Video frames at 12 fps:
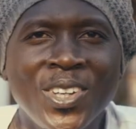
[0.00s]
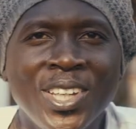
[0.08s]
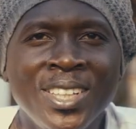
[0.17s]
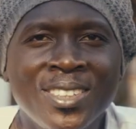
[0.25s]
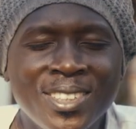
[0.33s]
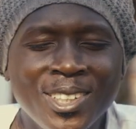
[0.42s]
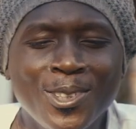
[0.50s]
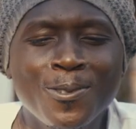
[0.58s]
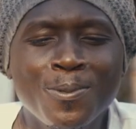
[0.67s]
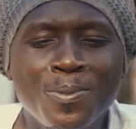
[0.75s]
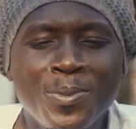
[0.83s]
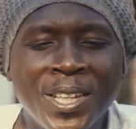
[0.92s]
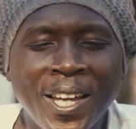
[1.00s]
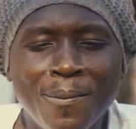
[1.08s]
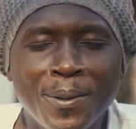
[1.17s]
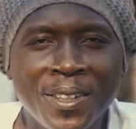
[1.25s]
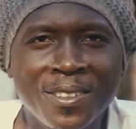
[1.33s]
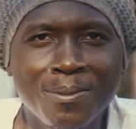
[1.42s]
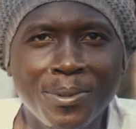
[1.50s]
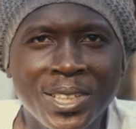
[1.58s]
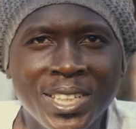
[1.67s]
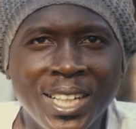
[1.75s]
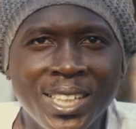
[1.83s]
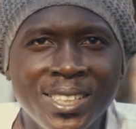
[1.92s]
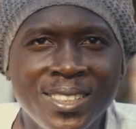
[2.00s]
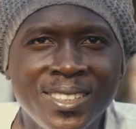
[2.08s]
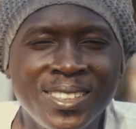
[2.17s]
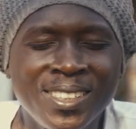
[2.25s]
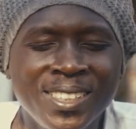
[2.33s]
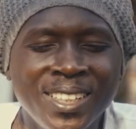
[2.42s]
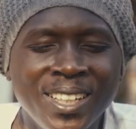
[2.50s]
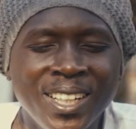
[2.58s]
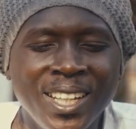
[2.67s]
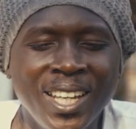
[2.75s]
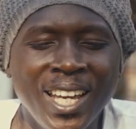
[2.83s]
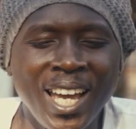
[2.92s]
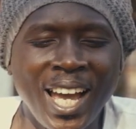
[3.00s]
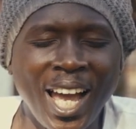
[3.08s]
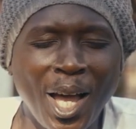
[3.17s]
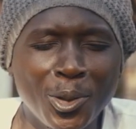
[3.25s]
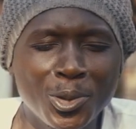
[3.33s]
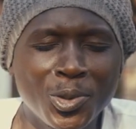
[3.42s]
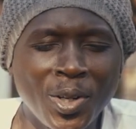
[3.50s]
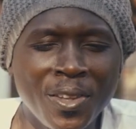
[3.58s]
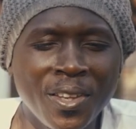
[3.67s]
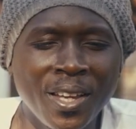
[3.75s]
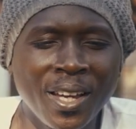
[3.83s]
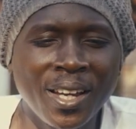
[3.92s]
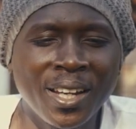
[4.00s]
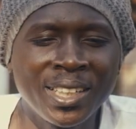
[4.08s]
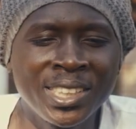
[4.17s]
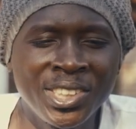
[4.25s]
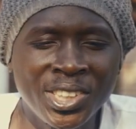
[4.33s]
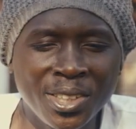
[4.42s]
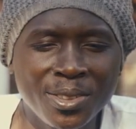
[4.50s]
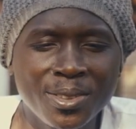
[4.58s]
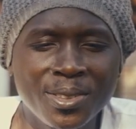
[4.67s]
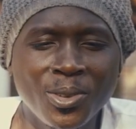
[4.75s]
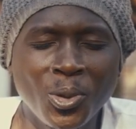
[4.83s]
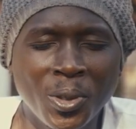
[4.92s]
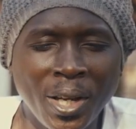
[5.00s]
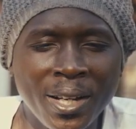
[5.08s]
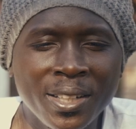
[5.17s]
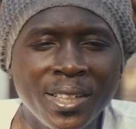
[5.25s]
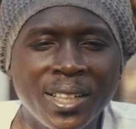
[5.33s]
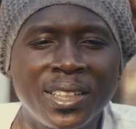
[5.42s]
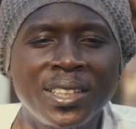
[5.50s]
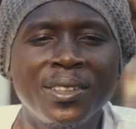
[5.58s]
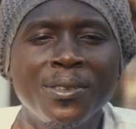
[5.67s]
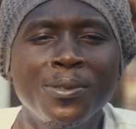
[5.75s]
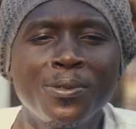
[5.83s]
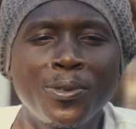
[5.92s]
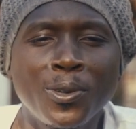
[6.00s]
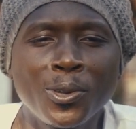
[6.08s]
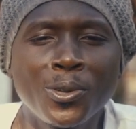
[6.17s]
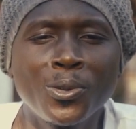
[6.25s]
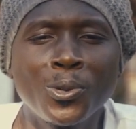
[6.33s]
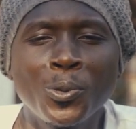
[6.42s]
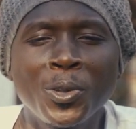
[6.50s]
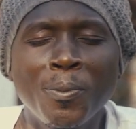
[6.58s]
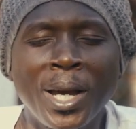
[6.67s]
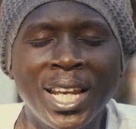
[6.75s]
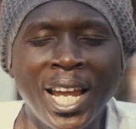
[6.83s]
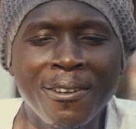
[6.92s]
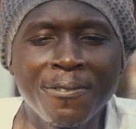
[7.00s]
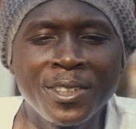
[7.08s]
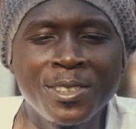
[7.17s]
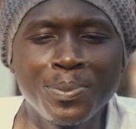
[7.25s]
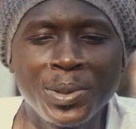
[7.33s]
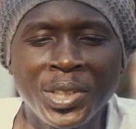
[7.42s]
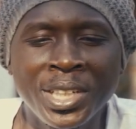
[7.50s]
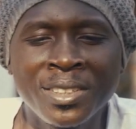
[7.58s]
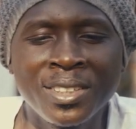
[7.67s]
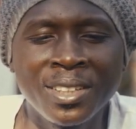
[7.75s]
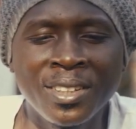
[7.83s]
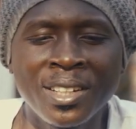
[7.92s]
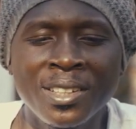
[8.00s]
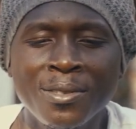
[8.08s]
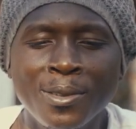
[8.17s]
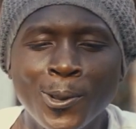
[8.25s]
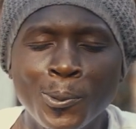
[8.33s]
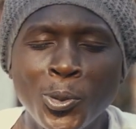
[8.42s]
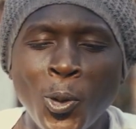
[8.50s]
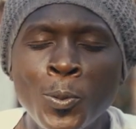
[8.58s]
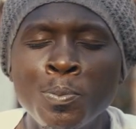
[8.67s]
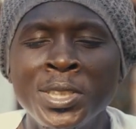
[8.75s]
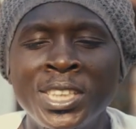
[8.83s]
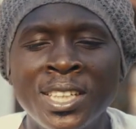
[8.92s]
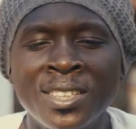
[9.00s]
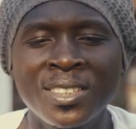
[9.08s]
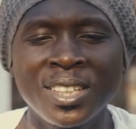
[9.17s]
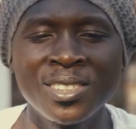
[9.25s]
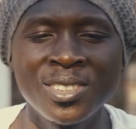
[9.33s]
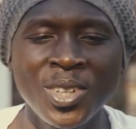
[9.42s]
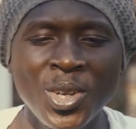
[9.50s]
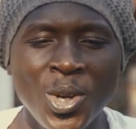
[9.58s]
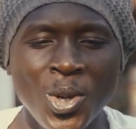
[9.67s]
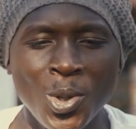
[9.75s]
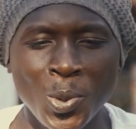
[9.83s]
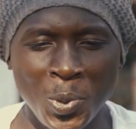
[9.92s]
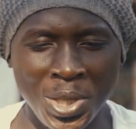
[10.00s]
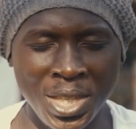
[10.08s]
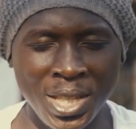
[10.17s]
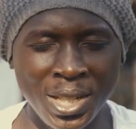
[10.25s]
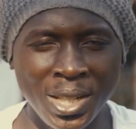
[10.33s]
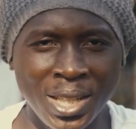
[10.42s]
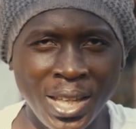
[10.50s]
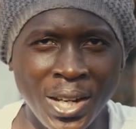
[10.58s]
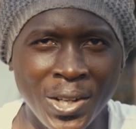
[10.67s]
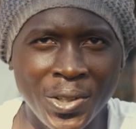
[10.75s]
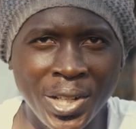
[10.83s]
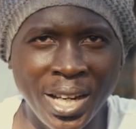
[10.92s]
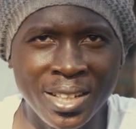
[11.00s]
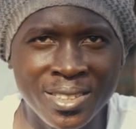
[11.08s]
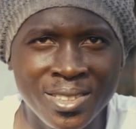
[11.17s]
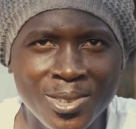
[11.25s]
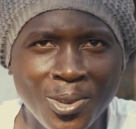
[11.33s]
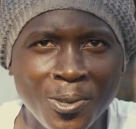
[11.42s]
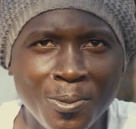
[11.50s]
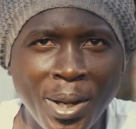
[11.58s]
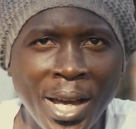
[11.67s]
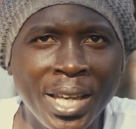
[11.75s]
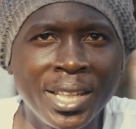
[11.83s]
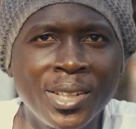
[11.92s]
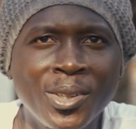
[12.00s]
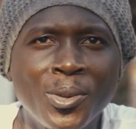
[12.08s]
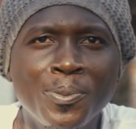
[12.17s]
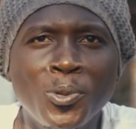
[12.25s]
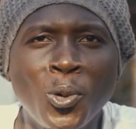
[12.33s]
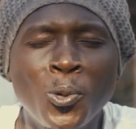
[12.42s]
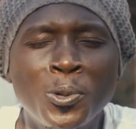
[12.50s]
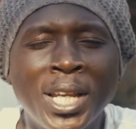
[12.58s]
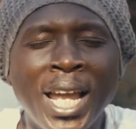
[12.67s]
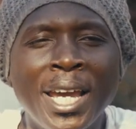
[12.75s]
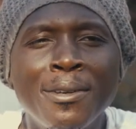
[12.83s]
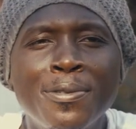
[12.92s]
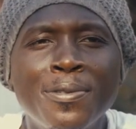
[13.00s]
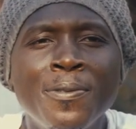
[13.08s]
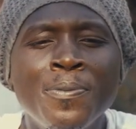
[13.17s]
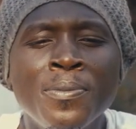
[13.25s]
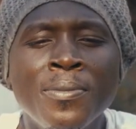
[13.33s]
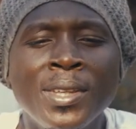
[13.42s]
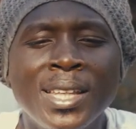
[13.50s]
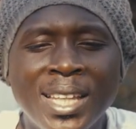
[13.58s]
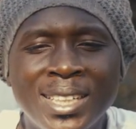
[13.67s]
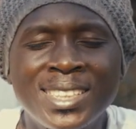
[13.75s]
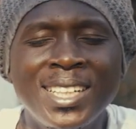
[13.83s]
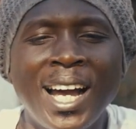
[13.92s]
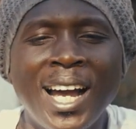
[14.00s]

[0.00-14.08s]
instead of becoming a specialist, I would rather just organically follow through with my life experiences and develop competences within the areas of my own life that